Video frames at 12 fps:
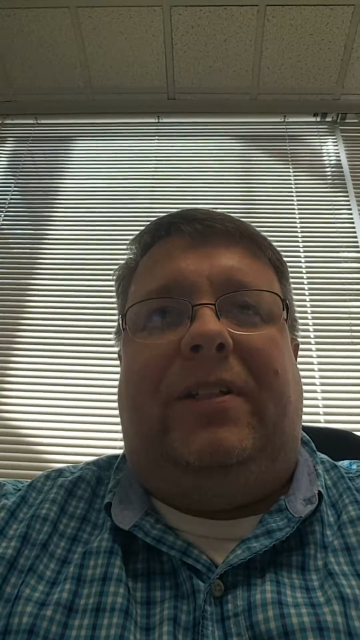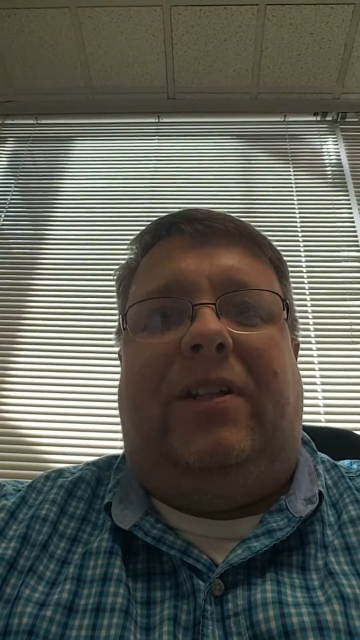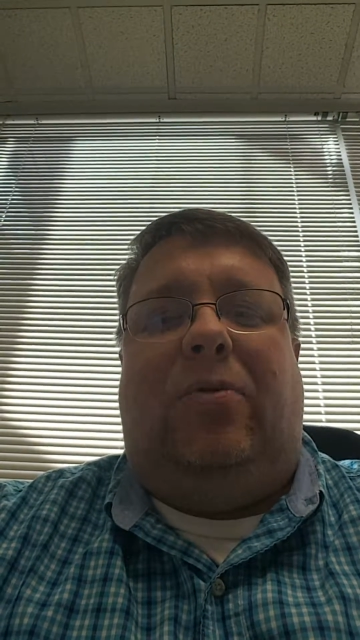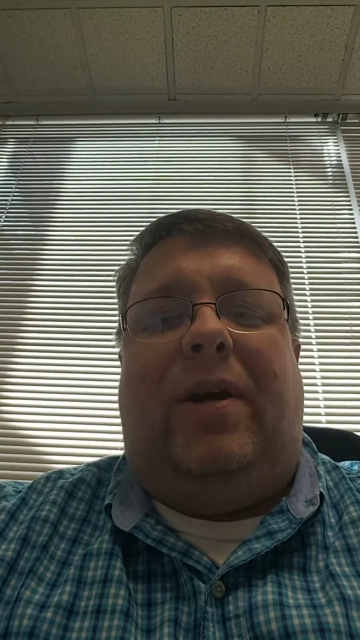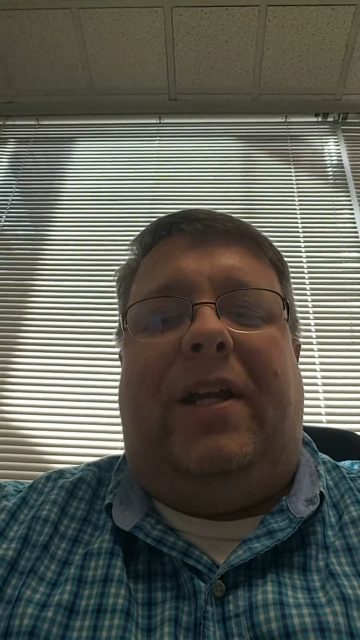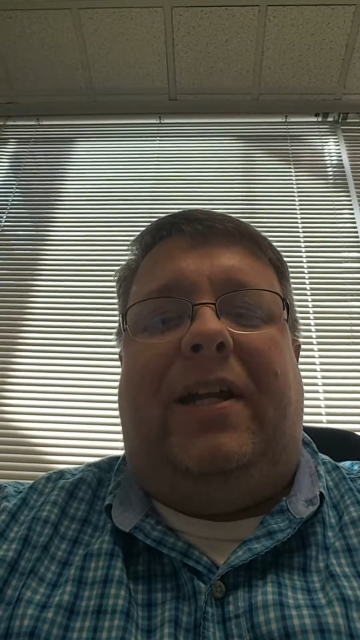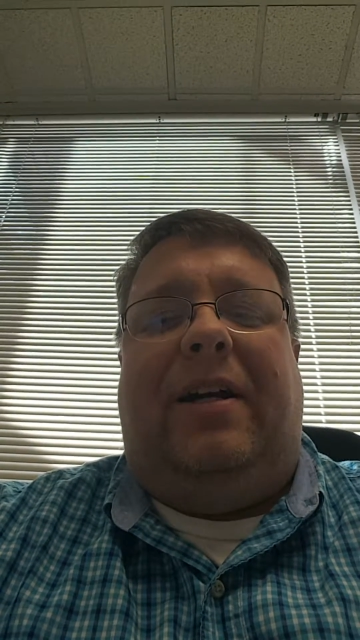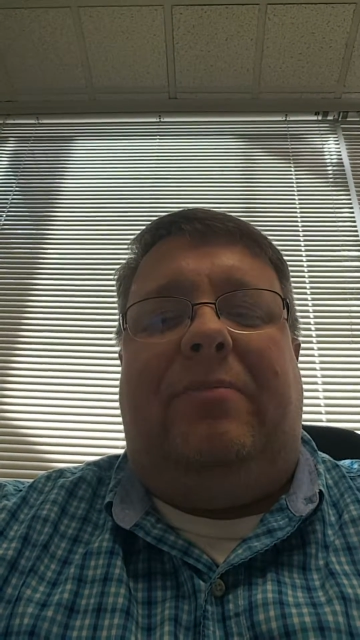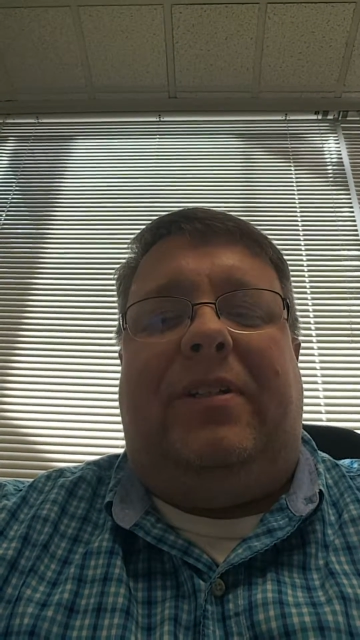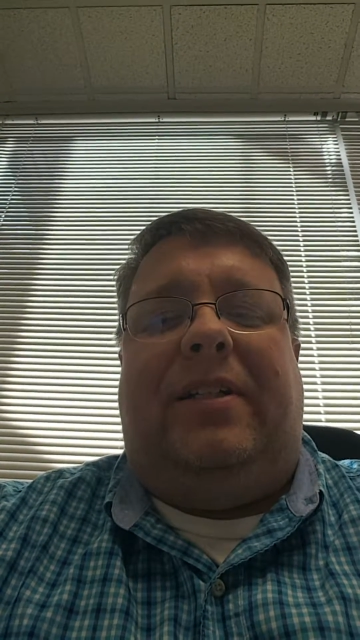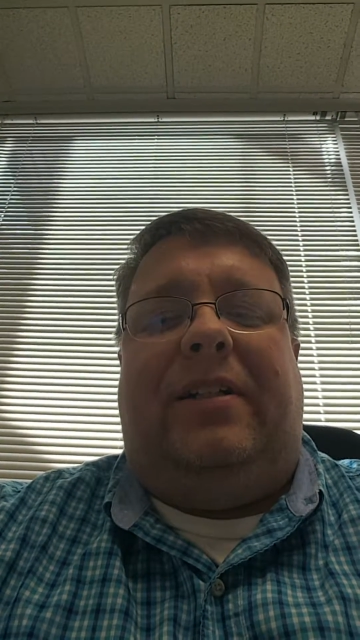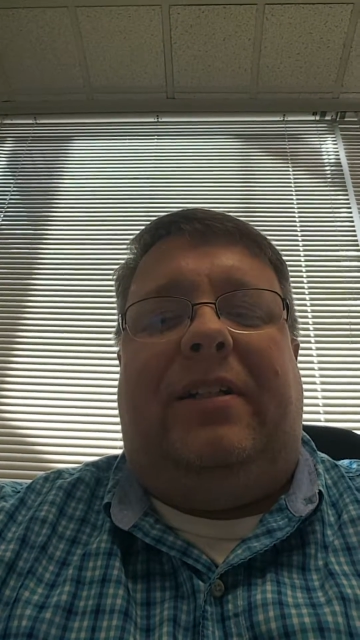and the way he
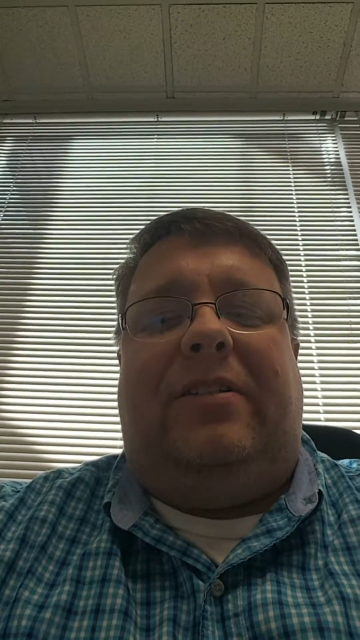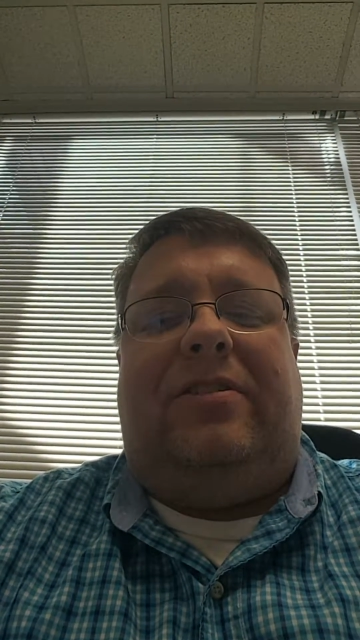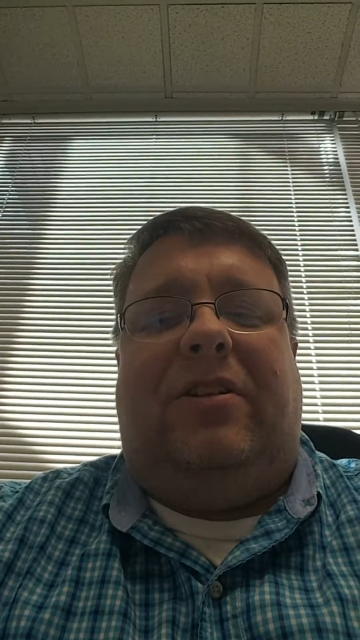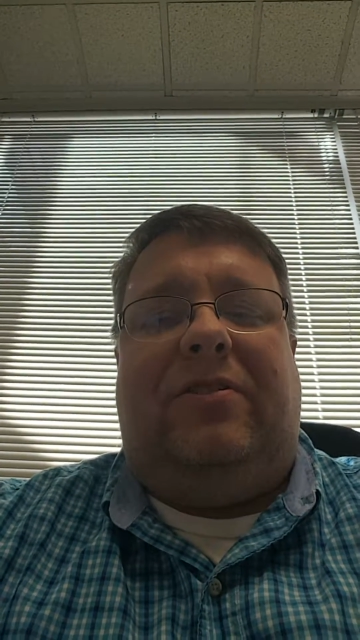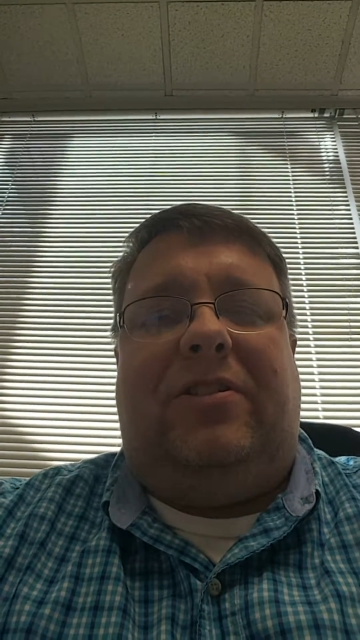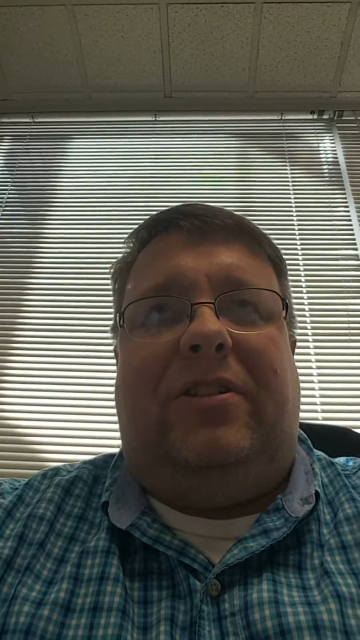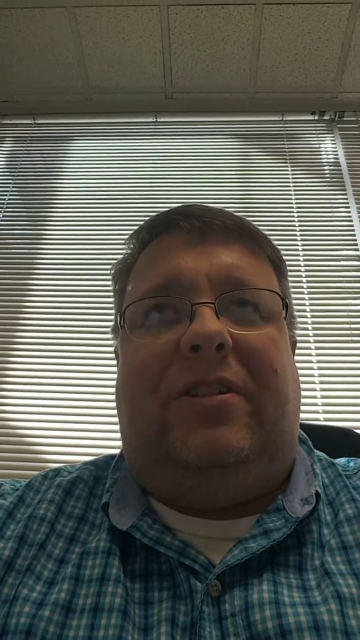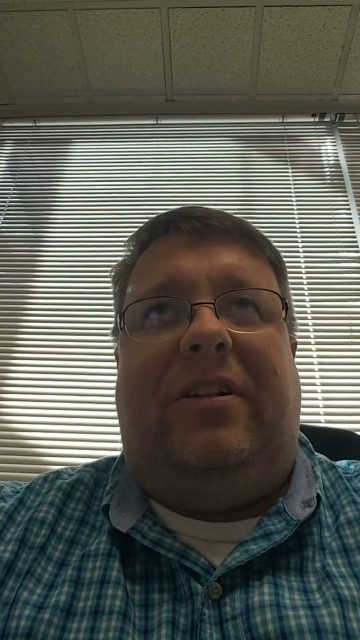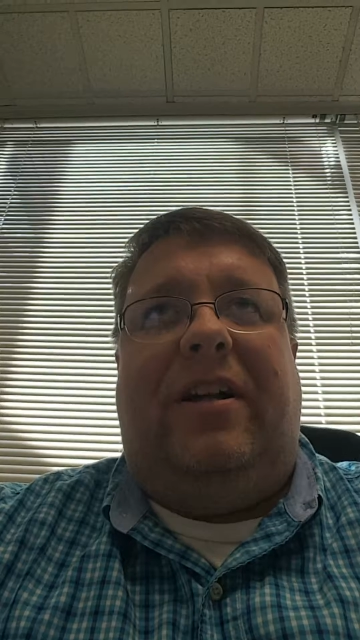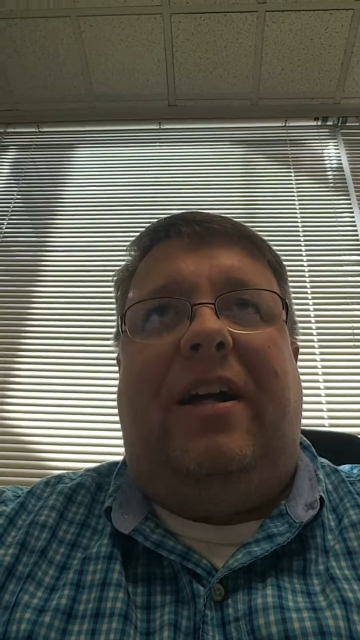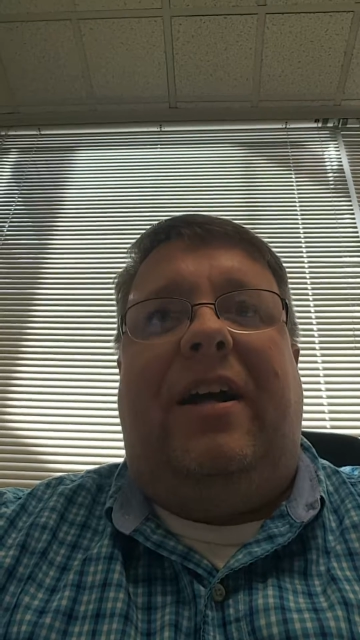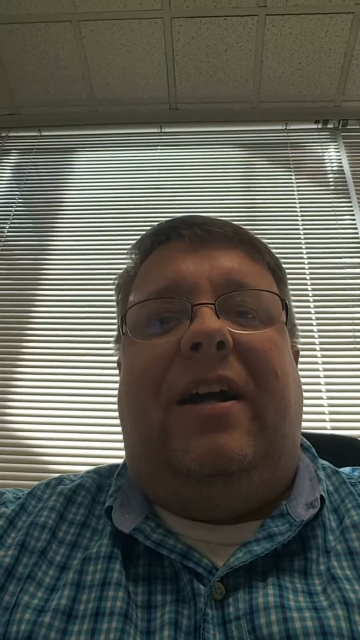comes in and assaults her,